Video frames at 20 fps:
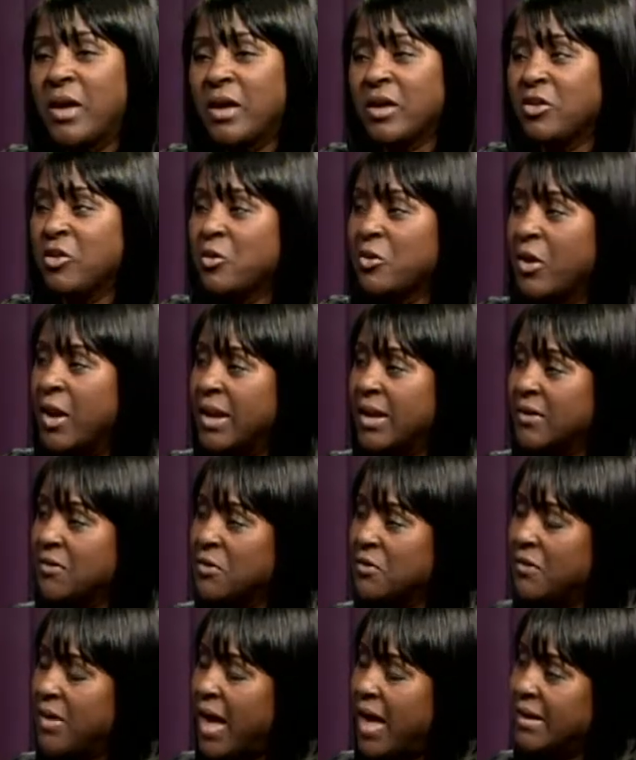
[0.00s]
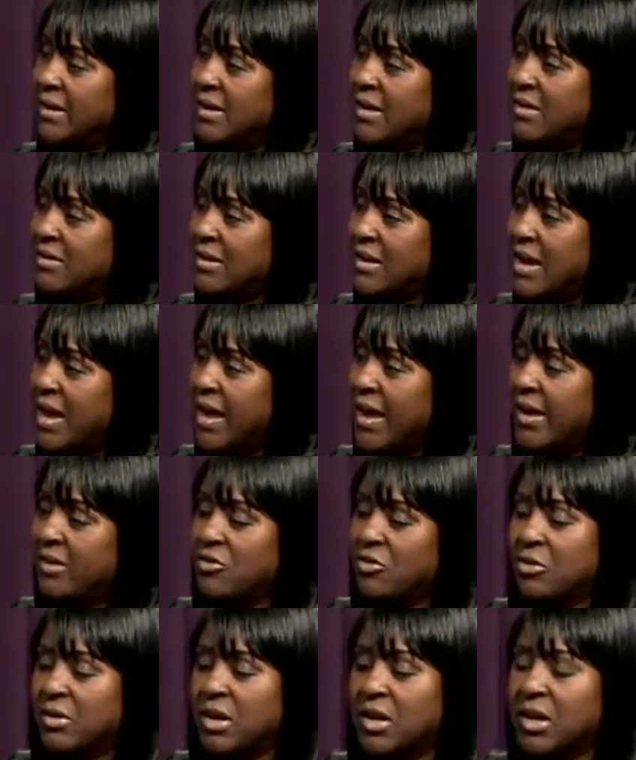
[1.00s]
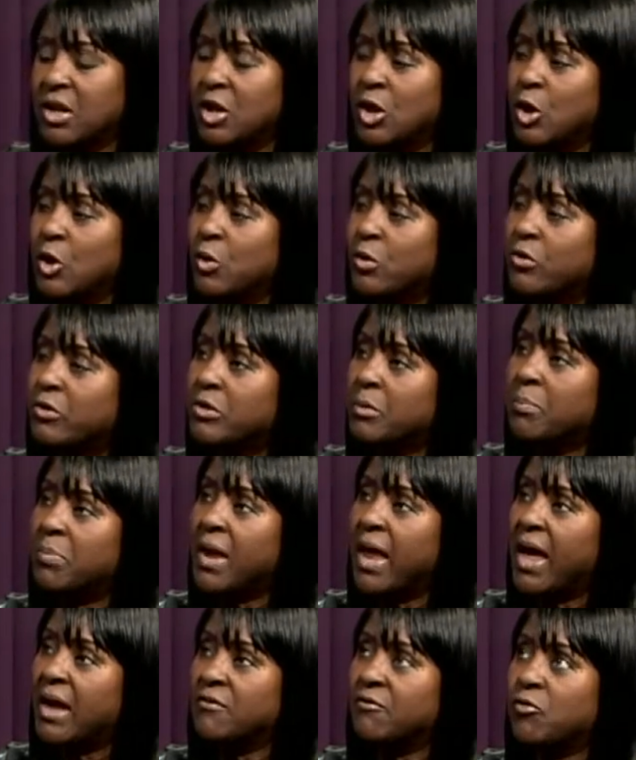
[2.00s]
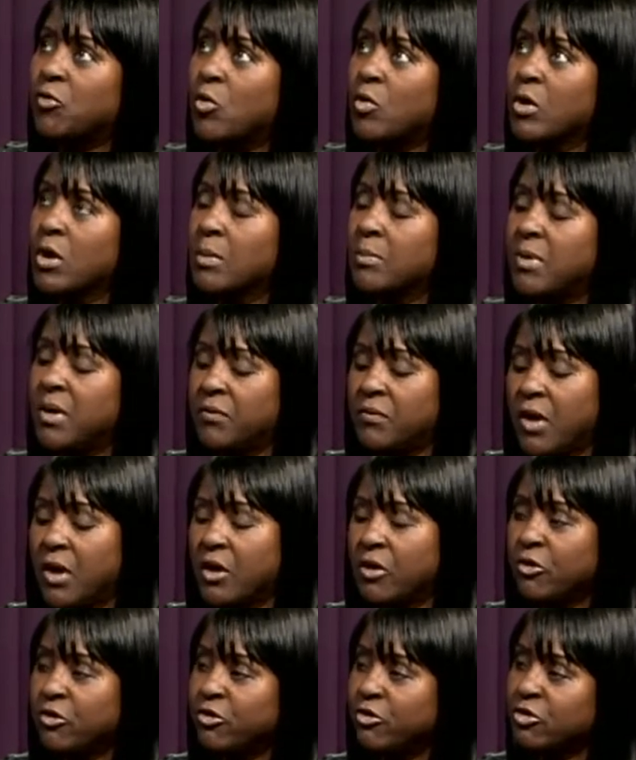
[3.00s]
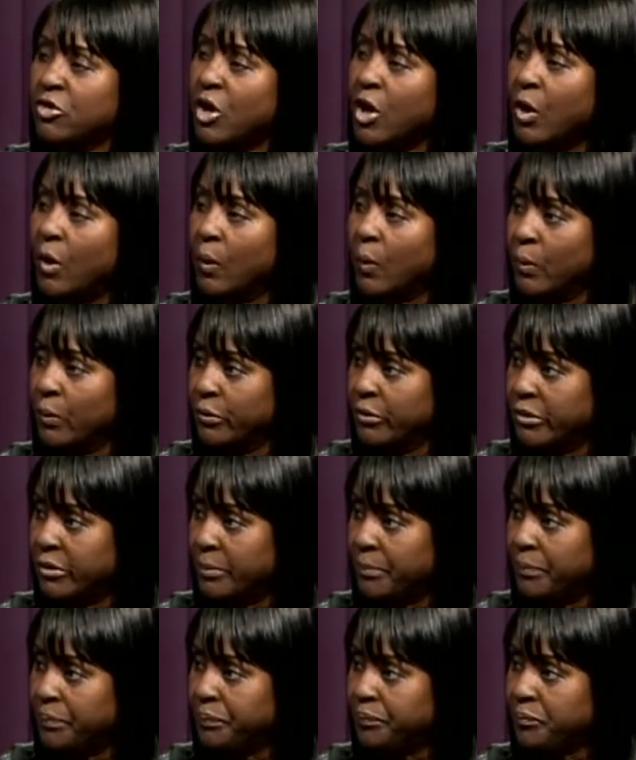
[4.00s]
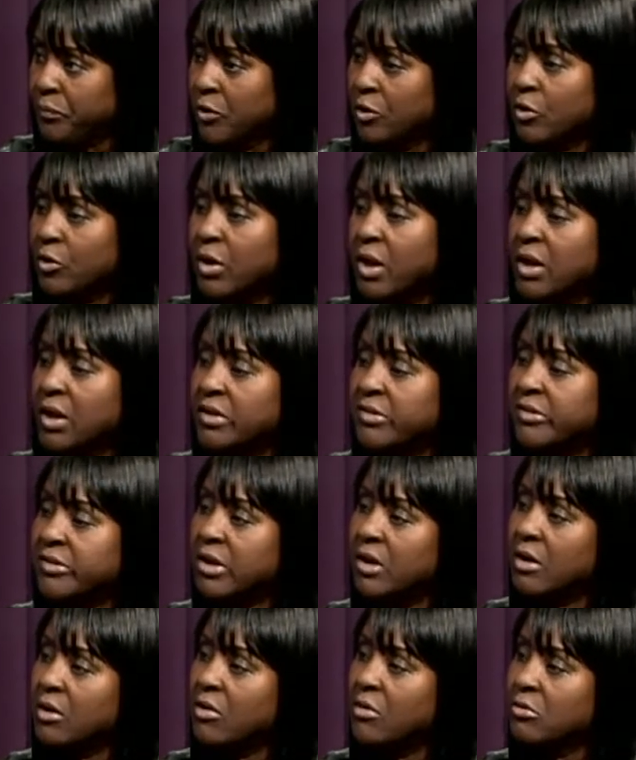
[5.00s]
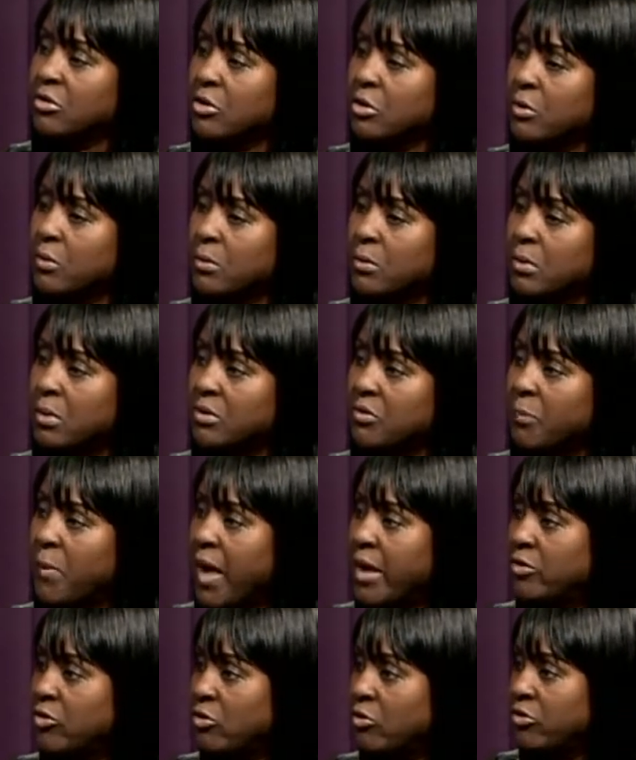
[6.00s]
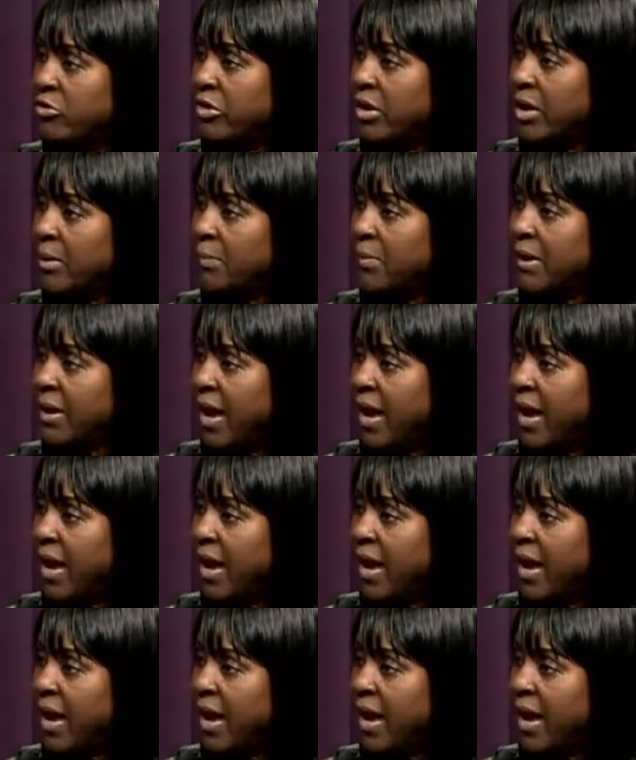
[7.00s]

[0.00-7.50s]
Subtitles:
you got these clients, you're gonna use the platform of shows. You're gonna still do sponsorship and